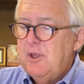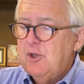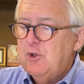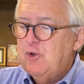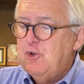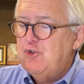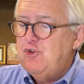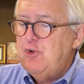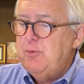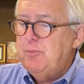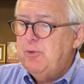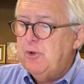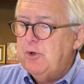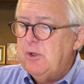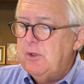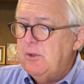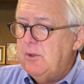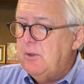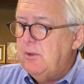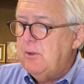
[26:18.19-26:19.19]
Could you put
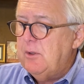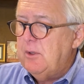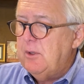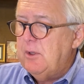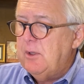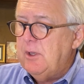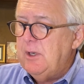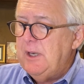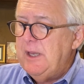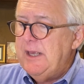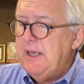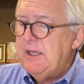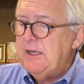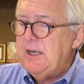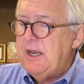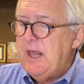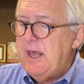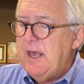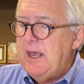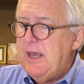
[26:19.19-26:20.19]
a lead
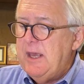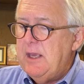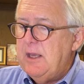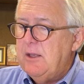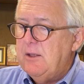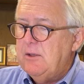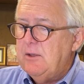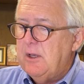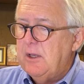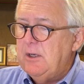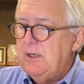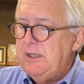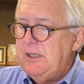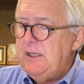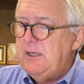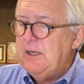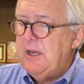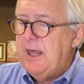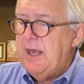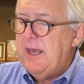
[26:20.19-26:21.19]

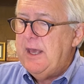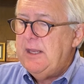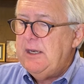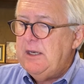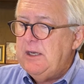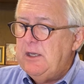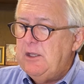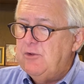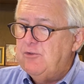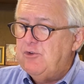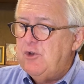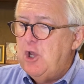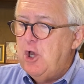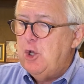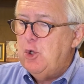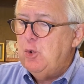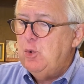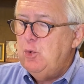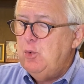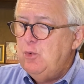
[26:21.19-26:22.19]
line in his
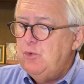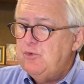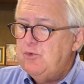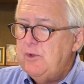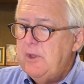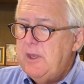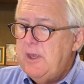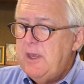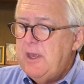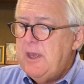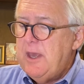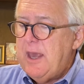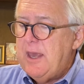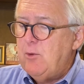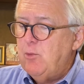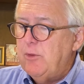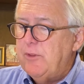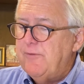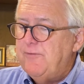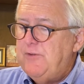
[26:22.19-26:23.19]
nose
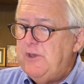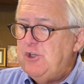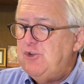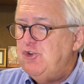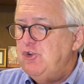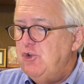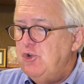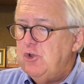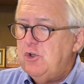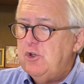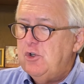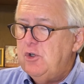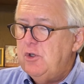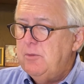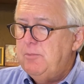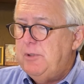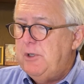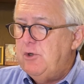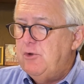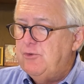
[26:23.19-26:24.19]
and with a fish hook
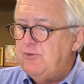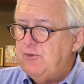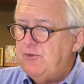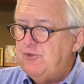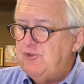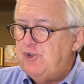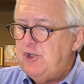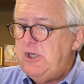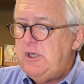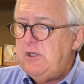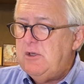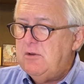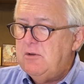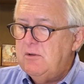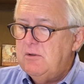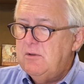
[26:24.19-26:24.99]
pierce his cheek?